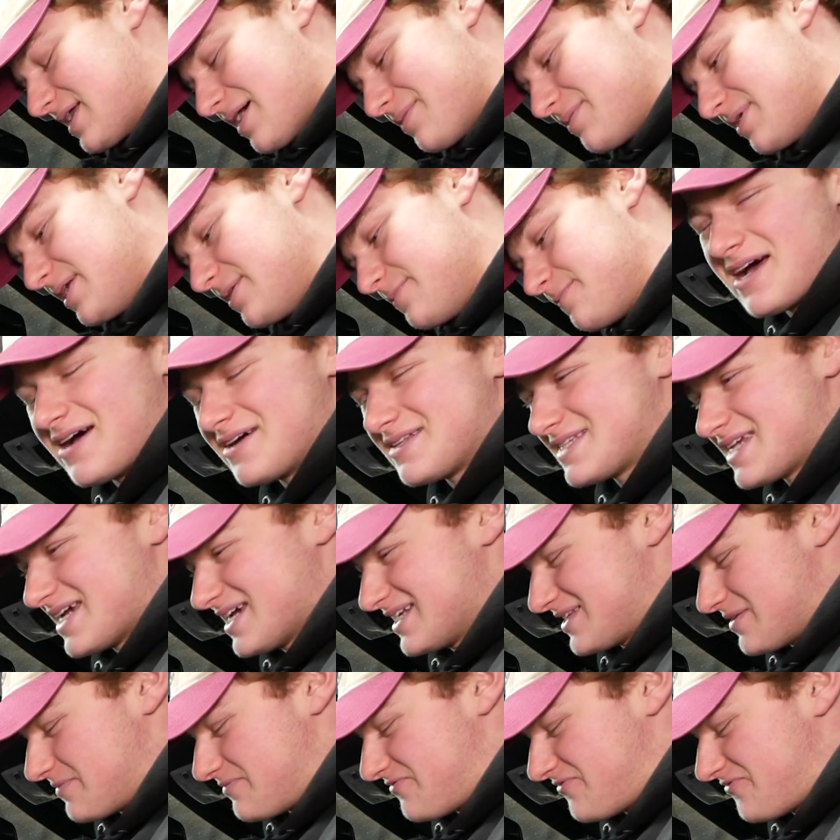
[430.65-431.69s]
I mean, I'd say
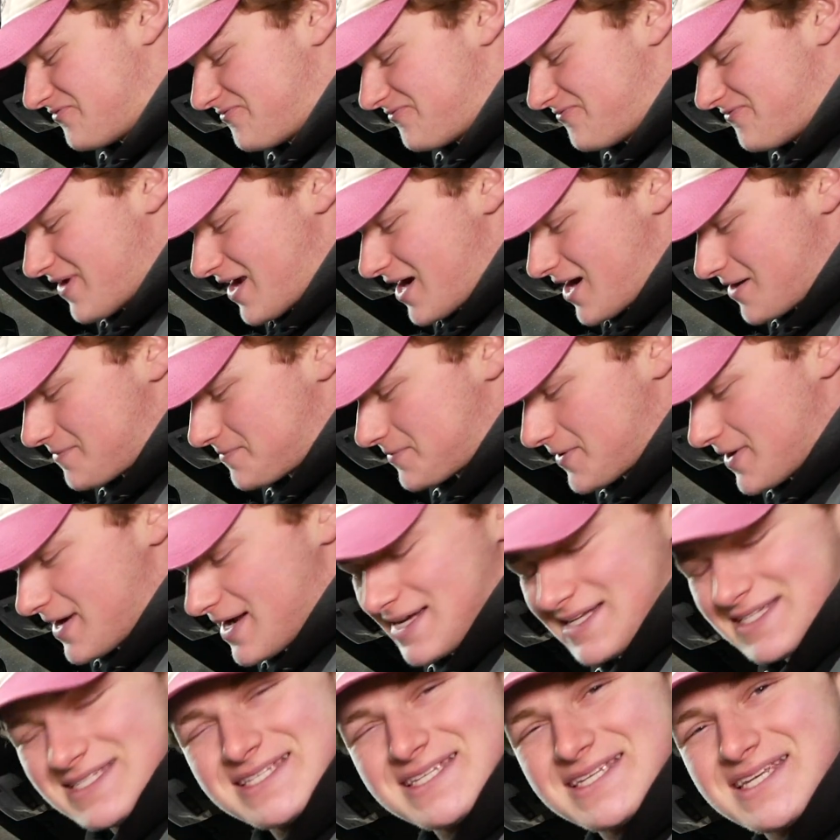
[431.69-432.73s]
it's a fair
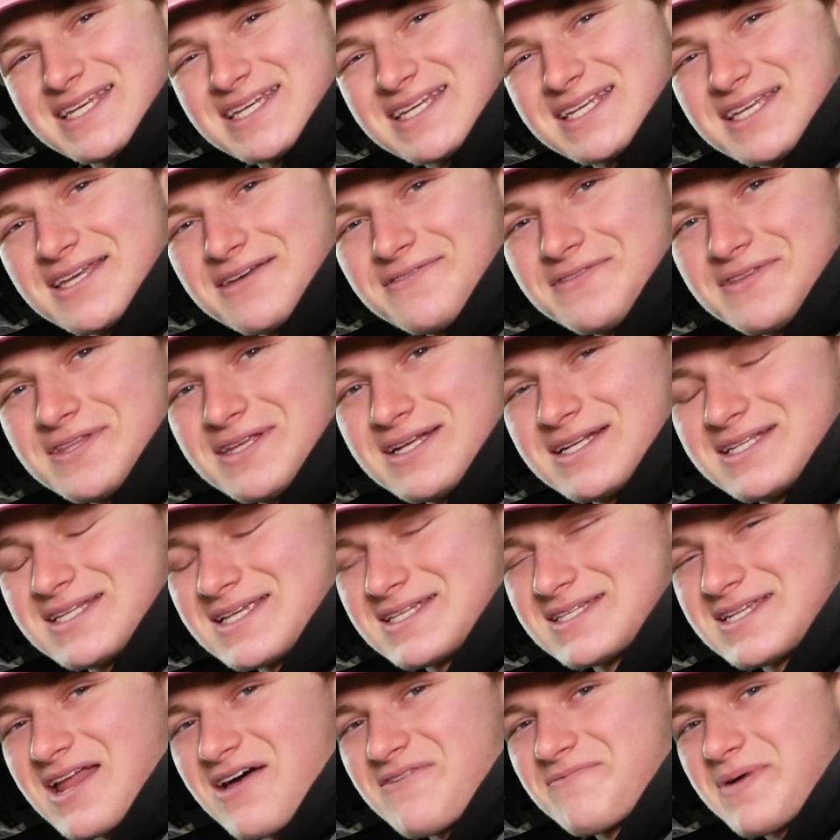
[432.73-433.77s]
price given that it
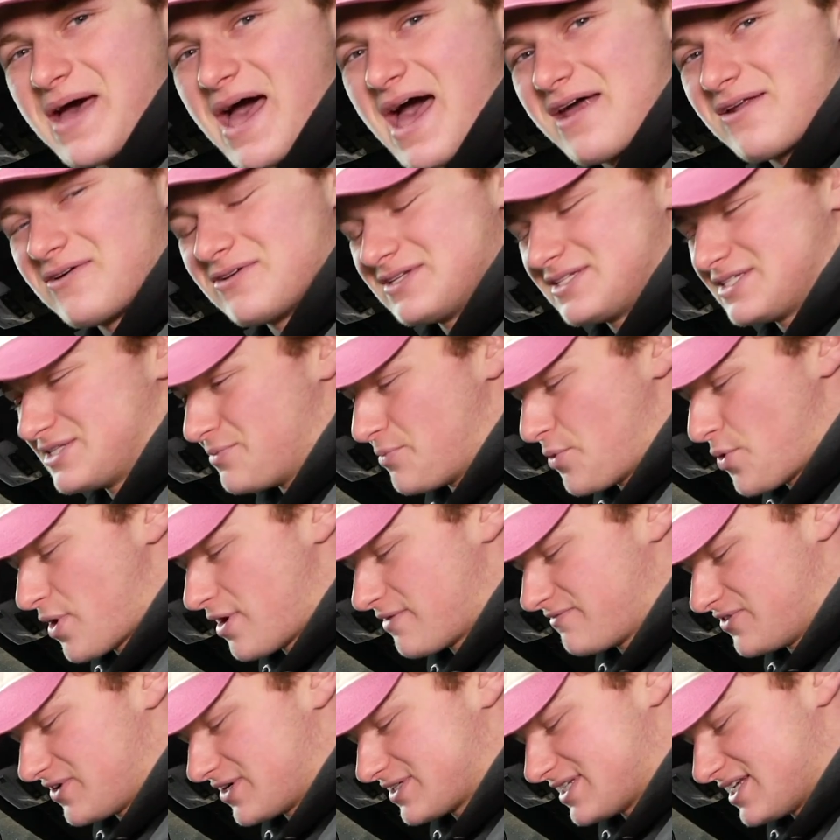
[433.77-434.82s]
doesn't have paddles. The more
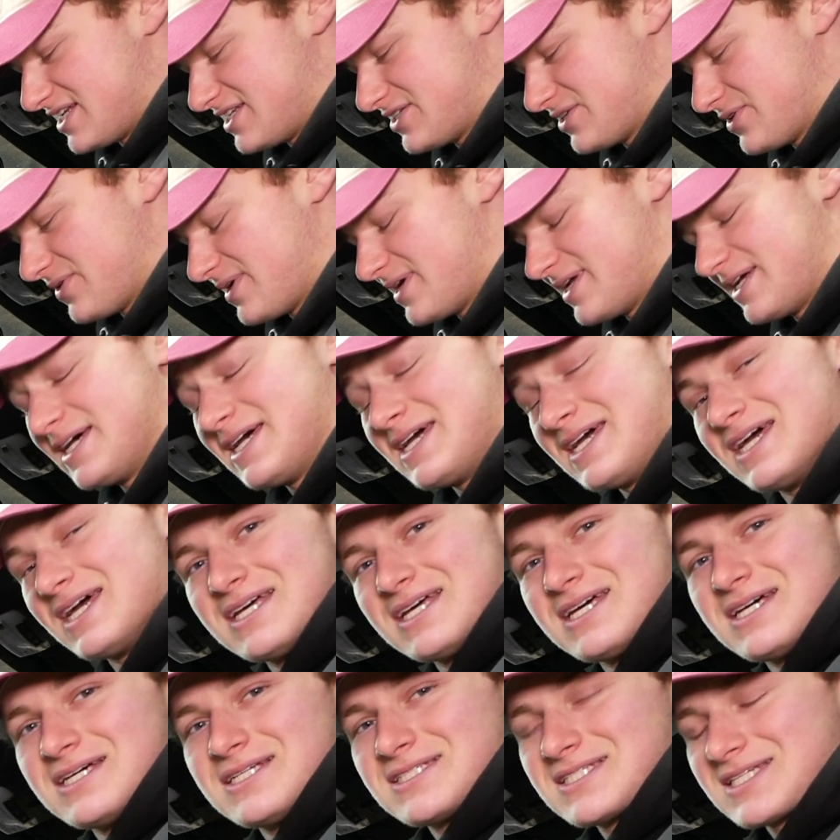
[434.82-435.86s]
I've looked into it,
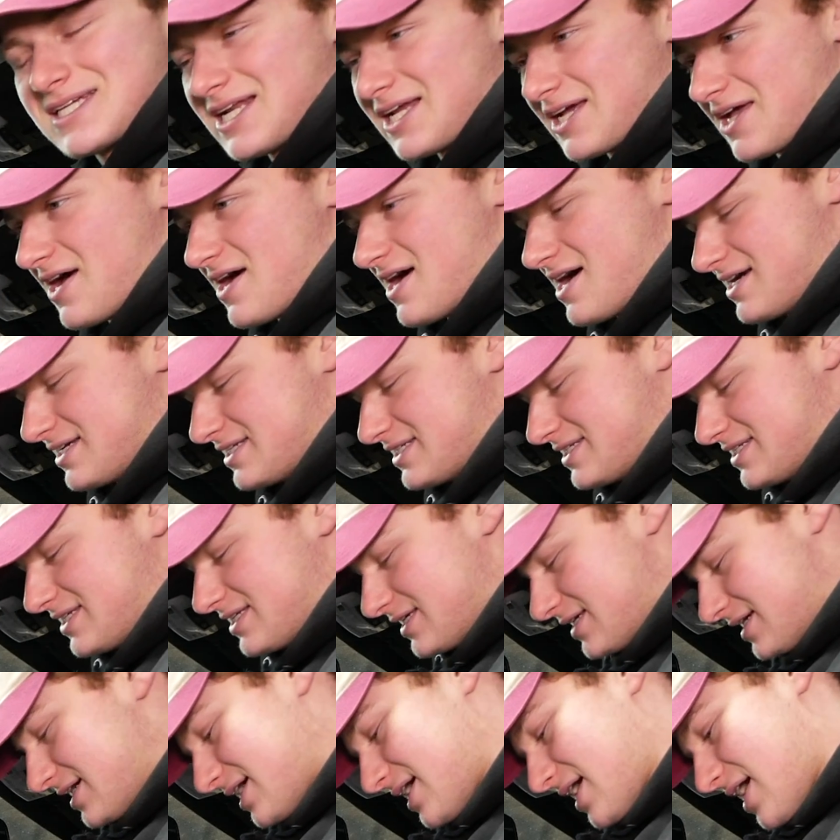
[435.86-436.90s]
it's gonna cost
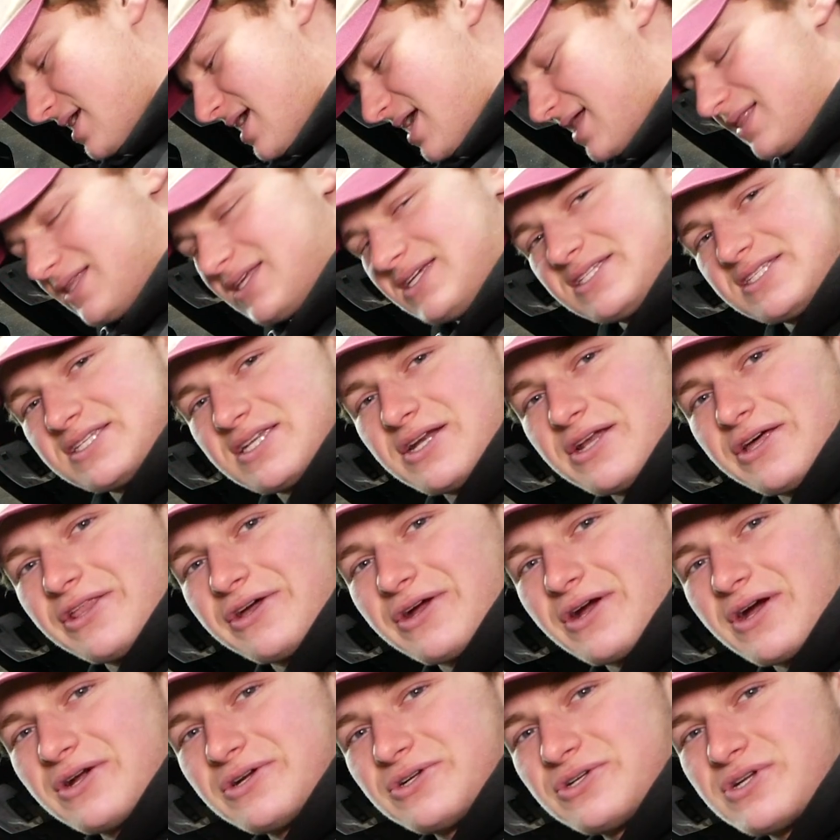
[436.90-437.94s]
like at least another
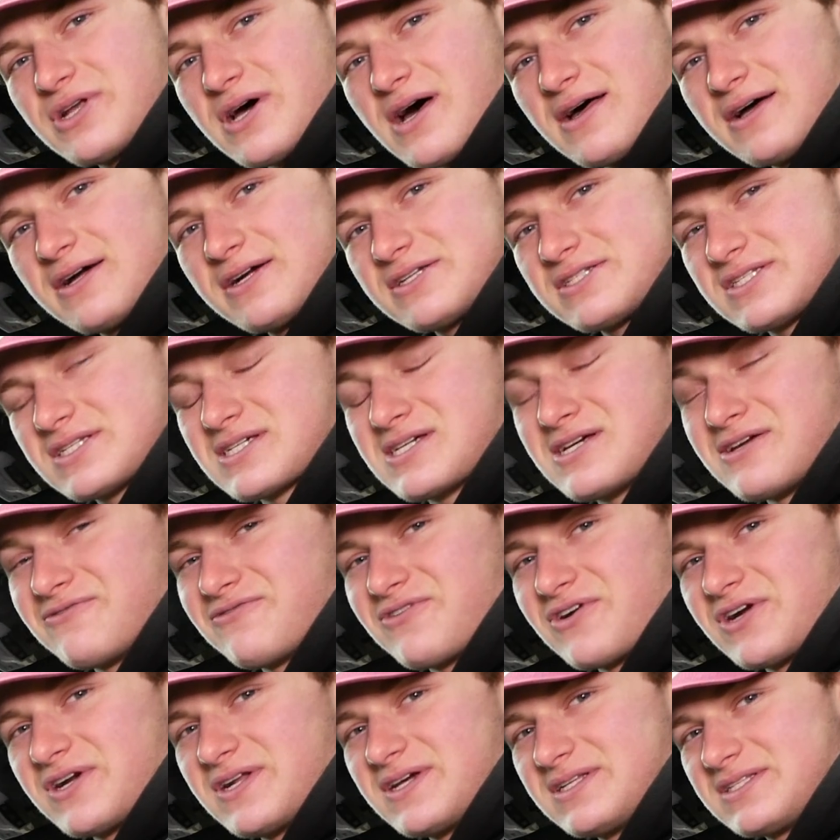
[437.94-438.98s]
hundred dollars to
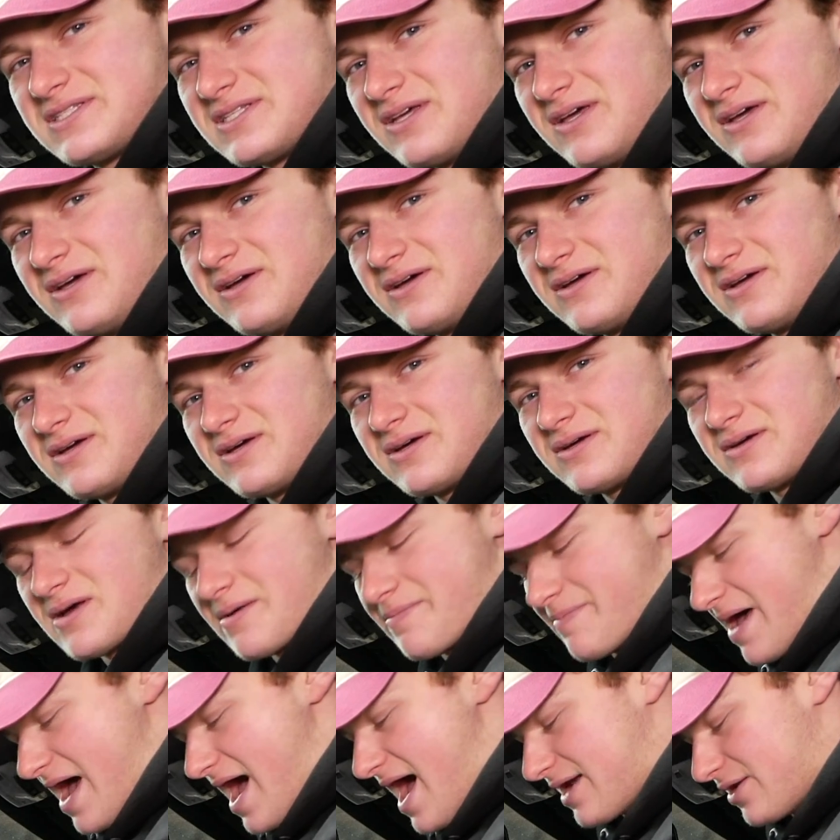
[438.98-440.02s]
convert it to a
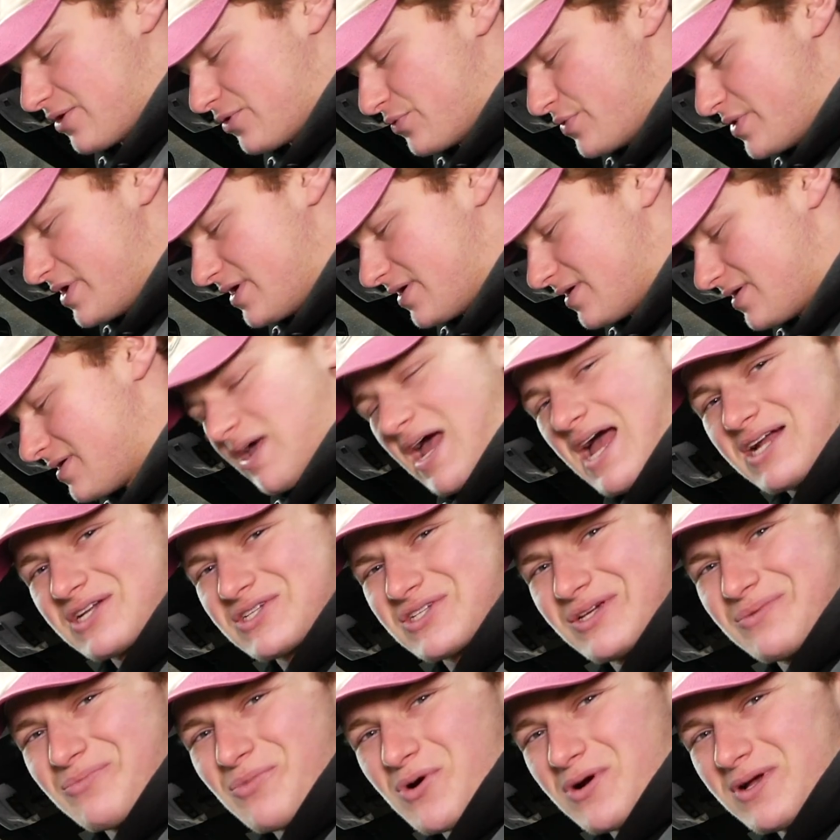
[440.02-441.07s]
paddle wheel.
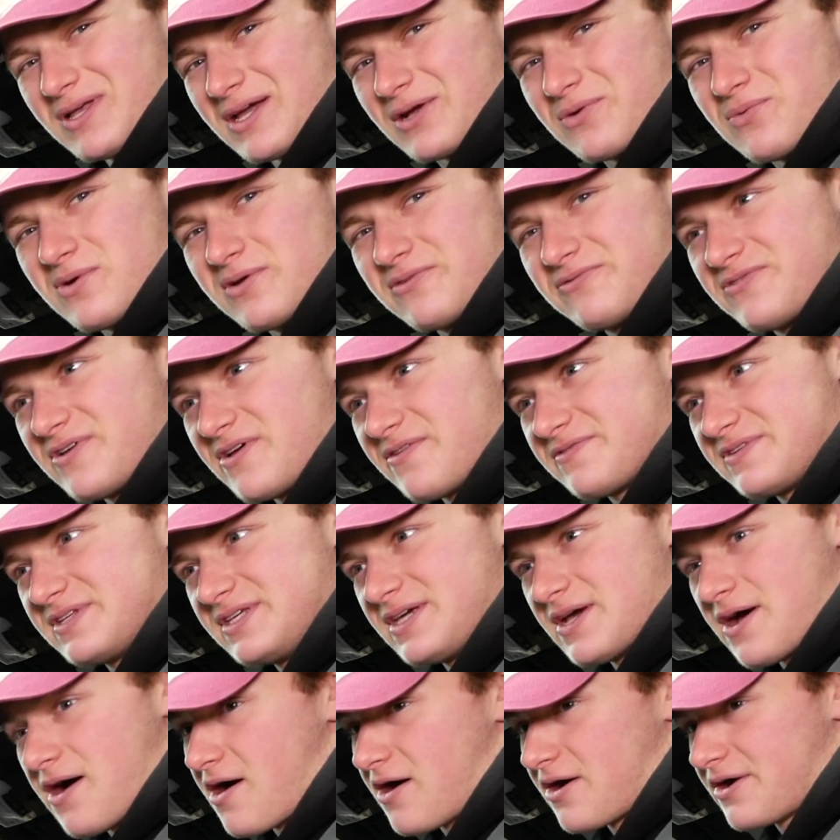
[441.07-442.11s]
Actually, more like one
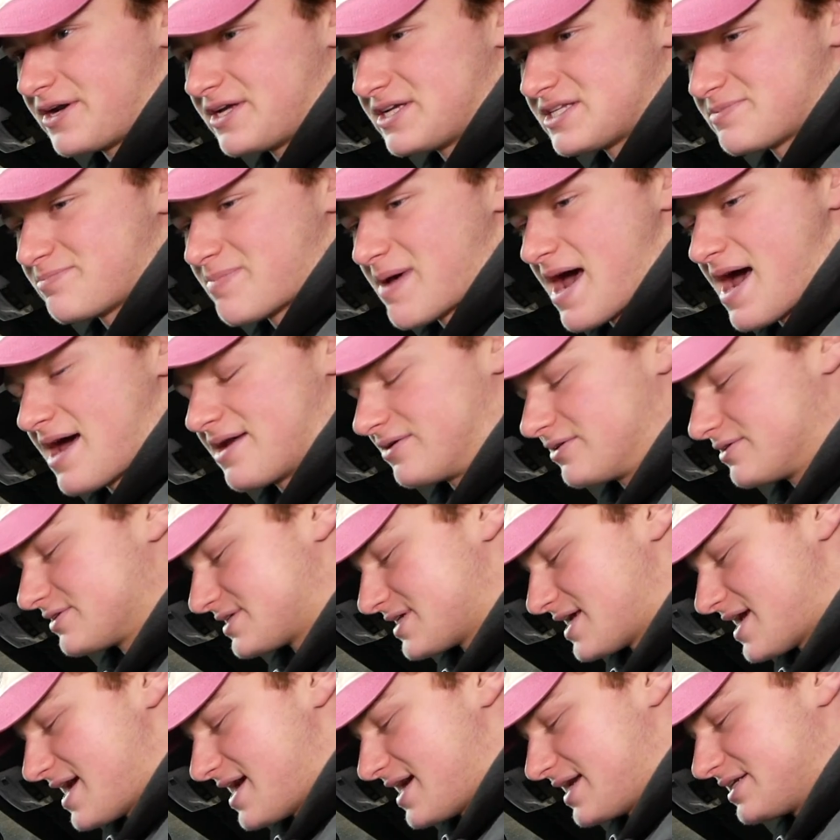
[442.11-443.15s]
fifty. Harness, paddles,
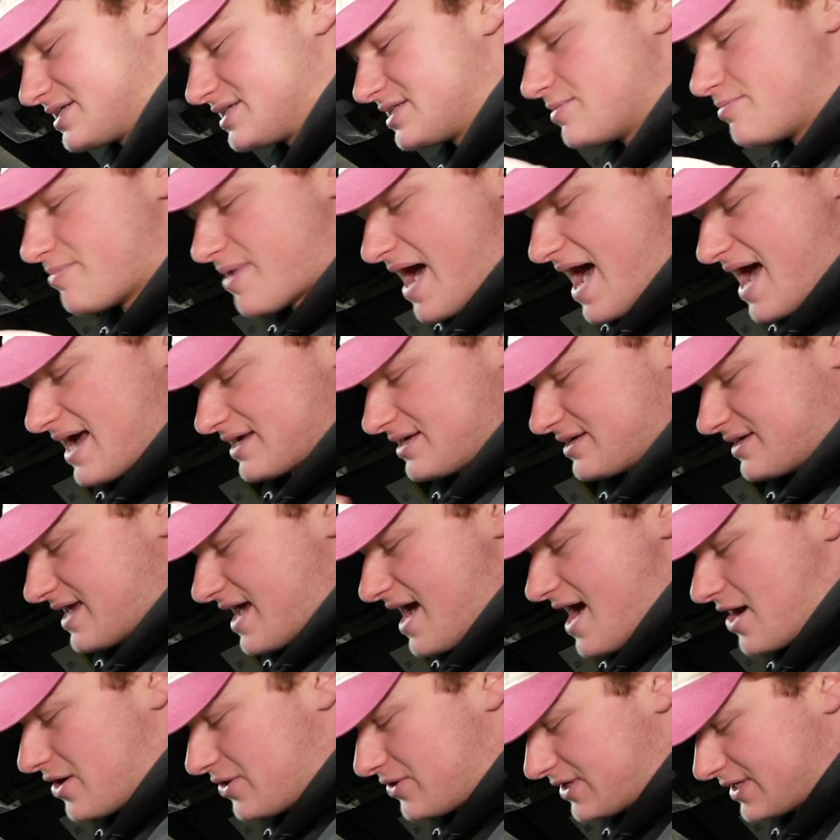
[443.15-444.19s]
and the back
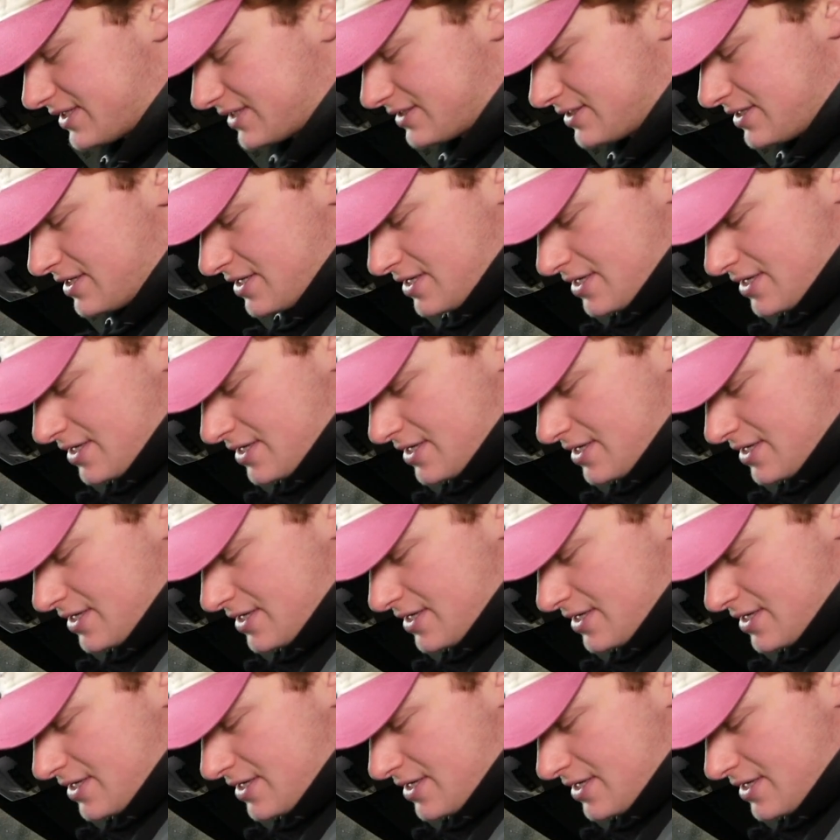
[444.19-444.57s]
cowling.